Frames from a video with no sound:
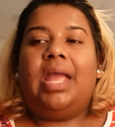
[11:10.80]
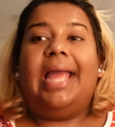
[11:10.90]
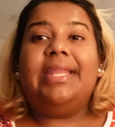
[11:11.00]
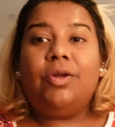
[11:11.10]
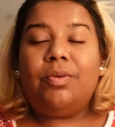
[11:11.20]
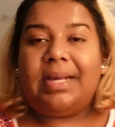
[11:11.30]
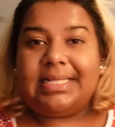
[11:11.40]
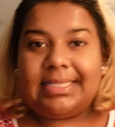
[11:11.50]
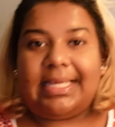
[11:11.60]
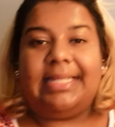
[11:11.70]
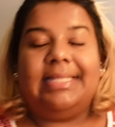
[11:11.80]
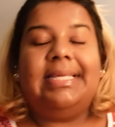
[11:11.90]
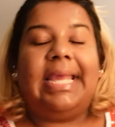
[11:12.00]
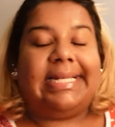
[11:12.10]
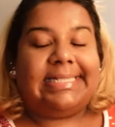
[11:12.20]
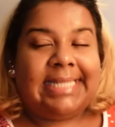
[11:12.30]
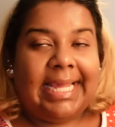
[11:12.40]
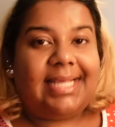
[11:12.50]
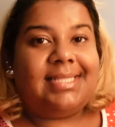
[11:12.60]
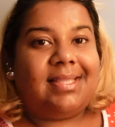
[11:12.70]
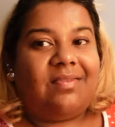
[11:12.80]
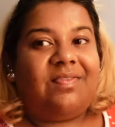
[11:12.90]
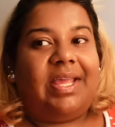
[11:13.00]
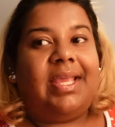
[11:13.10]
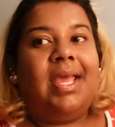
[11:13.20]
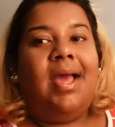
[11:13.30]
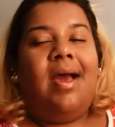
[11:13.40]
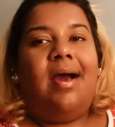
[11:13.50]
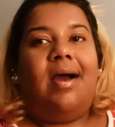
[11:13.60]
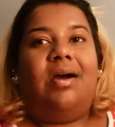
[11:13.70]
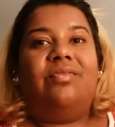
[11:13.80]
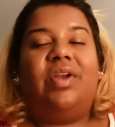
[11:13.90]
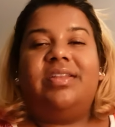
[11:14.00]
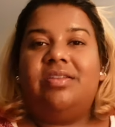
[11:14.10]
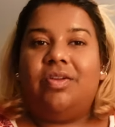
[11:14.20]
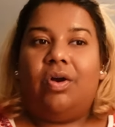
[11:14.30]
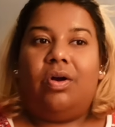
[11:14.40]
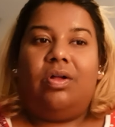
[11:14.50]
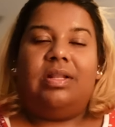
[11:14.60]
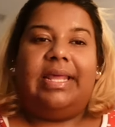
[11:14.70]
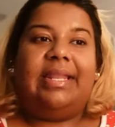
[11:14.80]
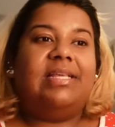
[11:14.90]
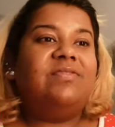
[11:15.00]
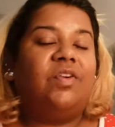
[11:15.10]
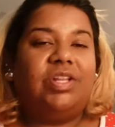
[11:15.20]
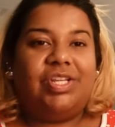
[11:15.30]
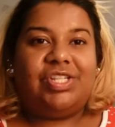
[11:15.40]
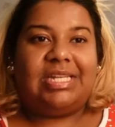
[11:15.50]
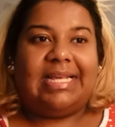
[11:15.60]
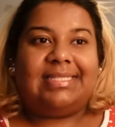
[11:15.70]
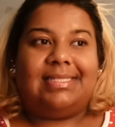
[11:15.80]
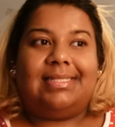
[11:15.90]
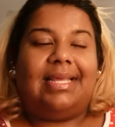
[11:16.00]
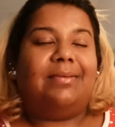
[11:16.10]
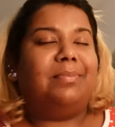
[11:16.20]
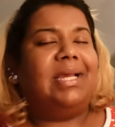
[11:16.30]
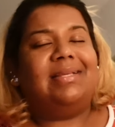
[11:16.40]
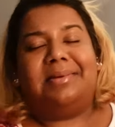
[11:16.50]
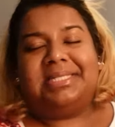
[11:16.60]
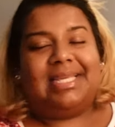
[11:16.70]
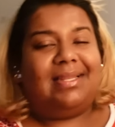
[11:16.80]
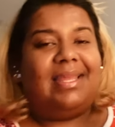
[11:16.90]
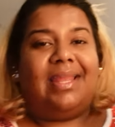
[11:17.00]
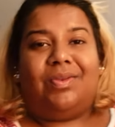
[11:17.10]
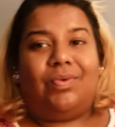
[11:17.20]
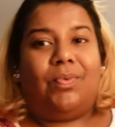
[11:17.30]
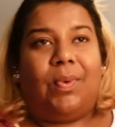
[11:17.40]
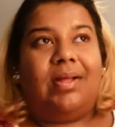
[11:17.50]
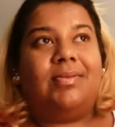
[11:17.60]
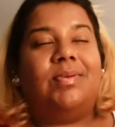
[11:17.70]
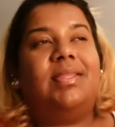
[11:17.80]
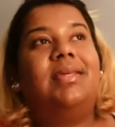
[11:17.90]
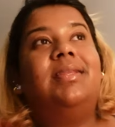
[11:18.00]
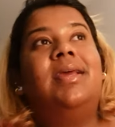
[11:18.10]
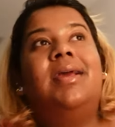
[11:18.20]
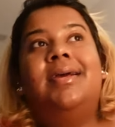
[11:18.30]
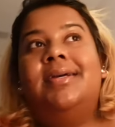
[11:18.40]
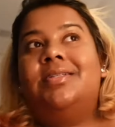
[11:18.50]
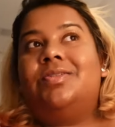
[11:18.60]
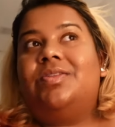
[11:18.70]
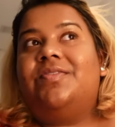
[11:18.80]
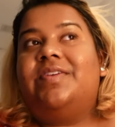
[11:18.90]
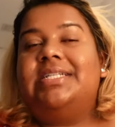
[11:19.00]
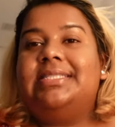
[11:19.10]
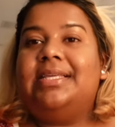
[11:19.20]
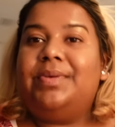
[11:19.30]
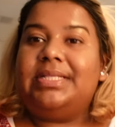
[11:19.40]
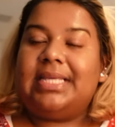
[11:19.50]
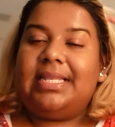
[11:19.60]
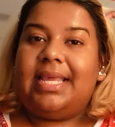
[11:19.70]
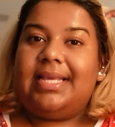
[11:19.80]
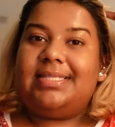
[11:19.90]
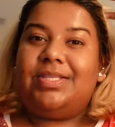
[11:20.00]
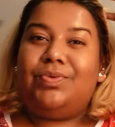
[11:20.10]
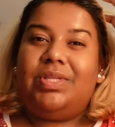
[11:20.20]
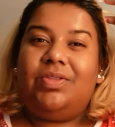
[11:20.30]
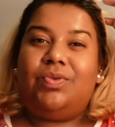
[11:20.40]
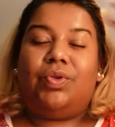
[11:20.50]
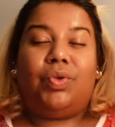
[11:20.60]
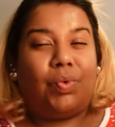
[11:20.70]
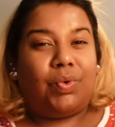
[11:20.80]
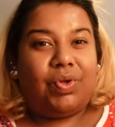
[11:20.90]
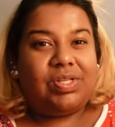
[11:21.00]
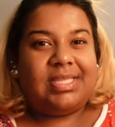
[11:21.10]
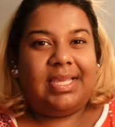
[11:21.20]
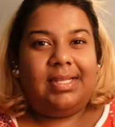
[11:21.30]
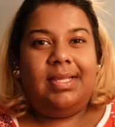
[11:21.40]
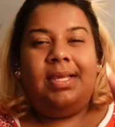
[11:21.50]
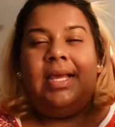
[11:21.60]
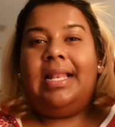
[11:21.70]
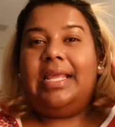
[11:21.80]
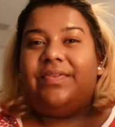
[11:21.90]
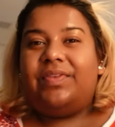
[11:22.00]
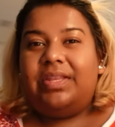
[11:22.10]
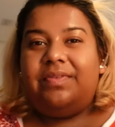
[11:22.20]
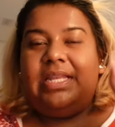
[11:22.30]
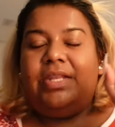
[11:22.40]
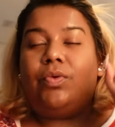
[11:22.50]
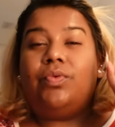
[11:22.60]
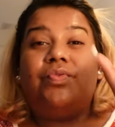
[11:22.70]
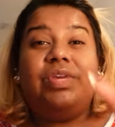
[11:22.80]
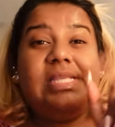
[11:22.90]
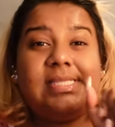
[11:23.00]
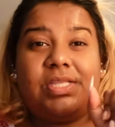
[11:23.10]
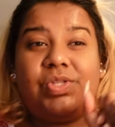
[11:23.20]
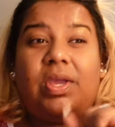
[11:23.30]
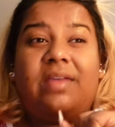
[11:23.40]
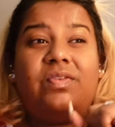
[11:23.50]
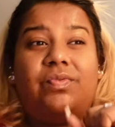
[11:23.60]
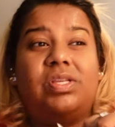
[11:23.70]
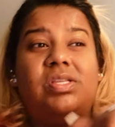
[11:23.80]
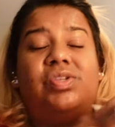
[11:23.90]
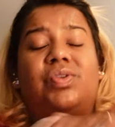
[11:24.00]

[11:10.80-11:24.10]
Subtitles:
I know my skin can take stuff like retinol and exfoliation acids. Like, my skin can do well with it. So the first thing with skincare is you need to know your skin. Like, really, really know, research. You have to research.